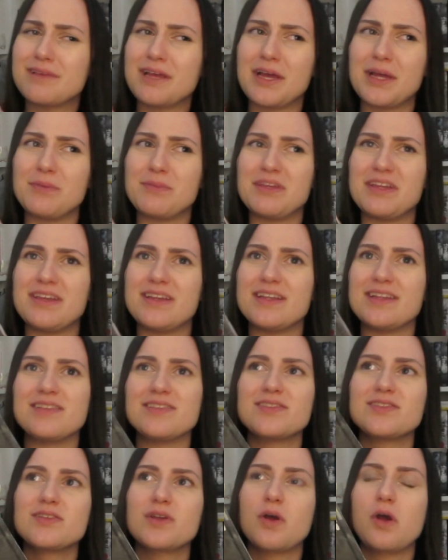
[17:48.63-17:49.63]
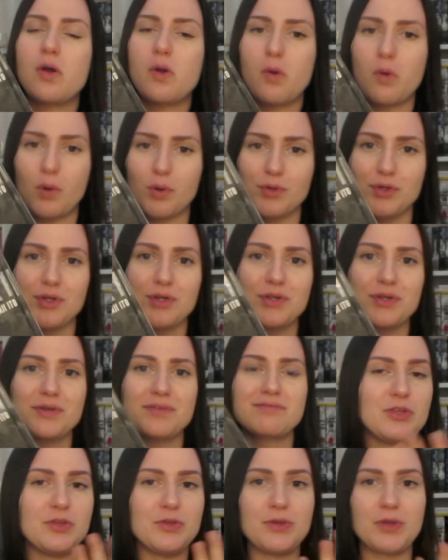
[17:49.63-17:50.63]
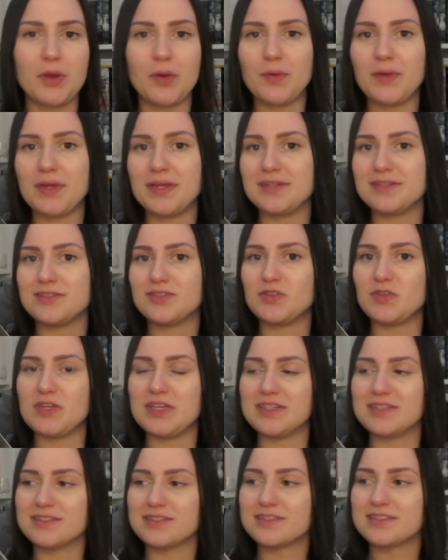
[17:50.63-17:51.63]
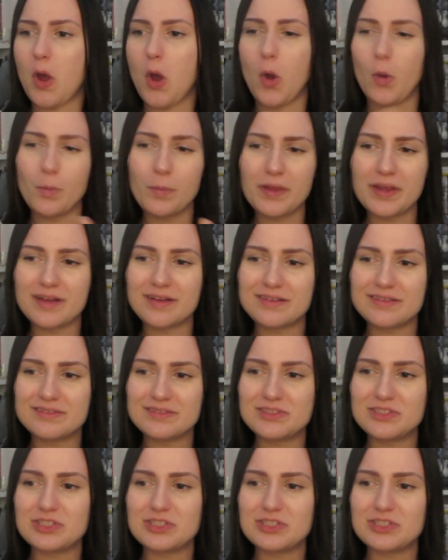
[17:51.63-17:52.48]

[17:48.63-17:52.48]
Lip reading: I mean, it's horror. You go into this hoping